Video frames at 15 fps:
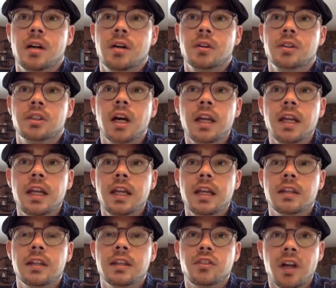
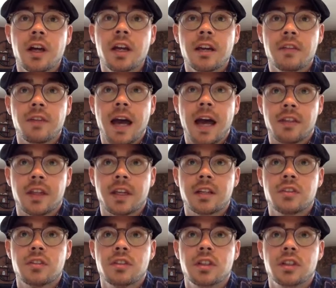studying the study of
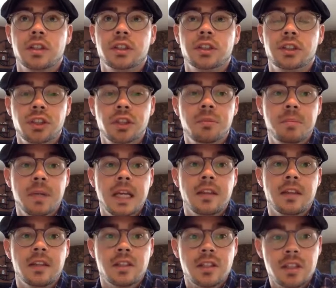ethics should be
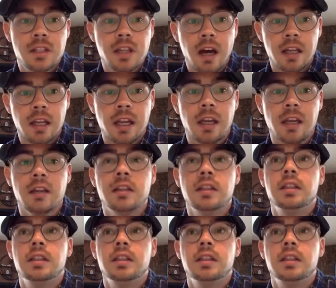the study